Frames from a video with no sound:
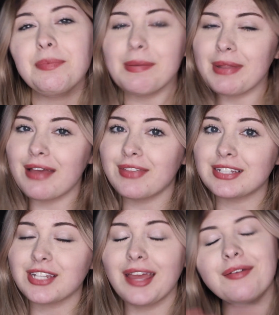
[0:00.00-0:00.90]
people of the
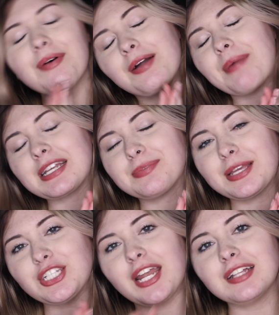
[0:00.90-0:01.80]
internet, and welcome back to
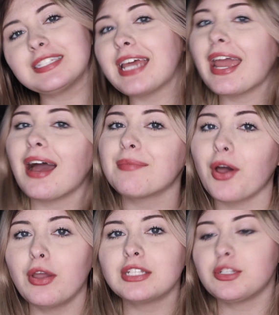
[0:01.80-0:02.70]
my channel. Today I'm
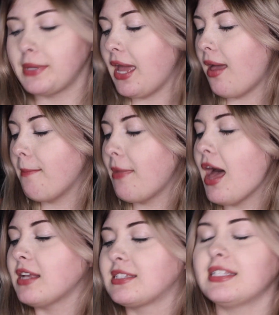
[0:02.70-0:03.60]
going to be
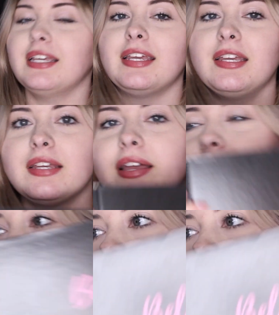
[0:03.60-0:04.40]
unboxing